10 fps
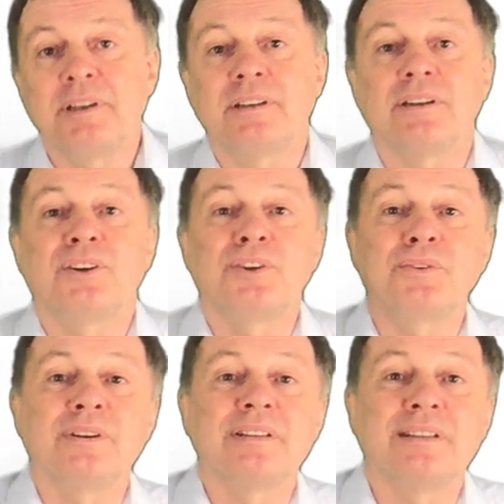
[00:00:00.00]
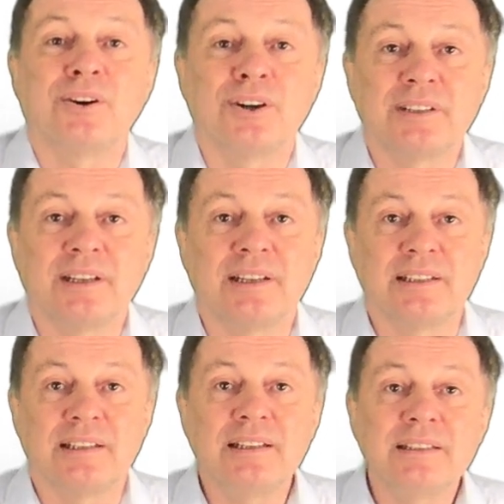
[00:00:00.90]
you go, the hotter
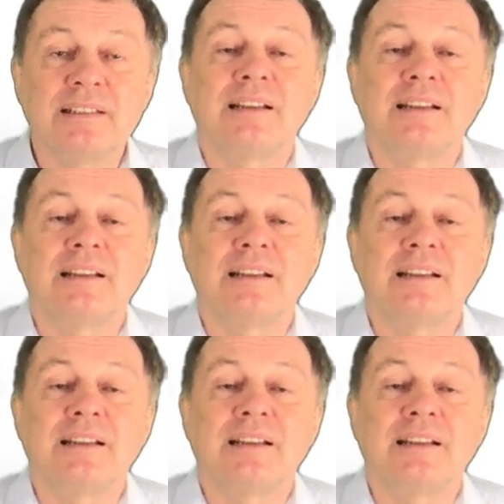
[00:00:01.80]
it is.